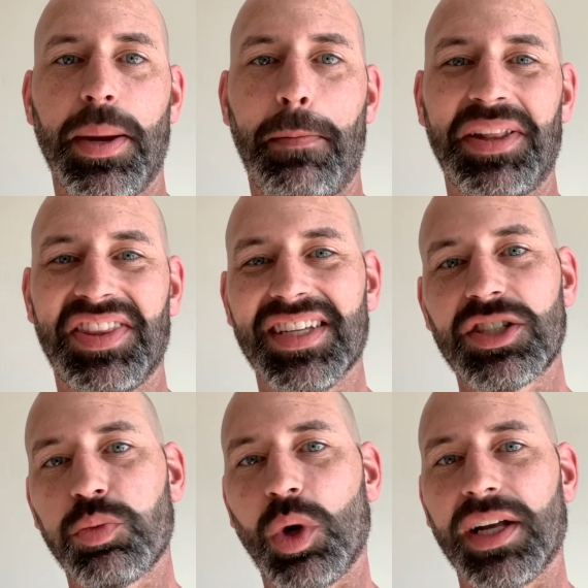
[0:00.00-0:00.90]
But
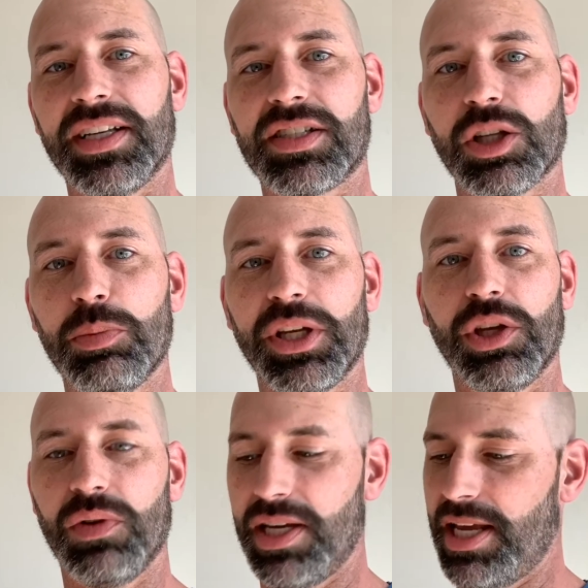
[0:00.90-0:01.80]
this one is a little bit
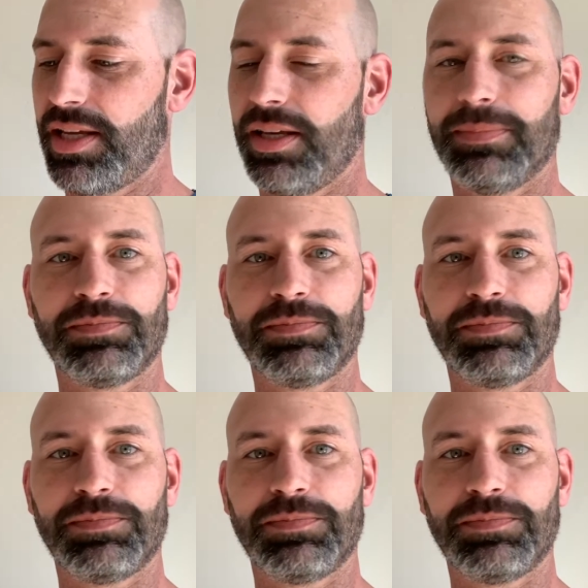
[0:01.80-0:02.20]
unique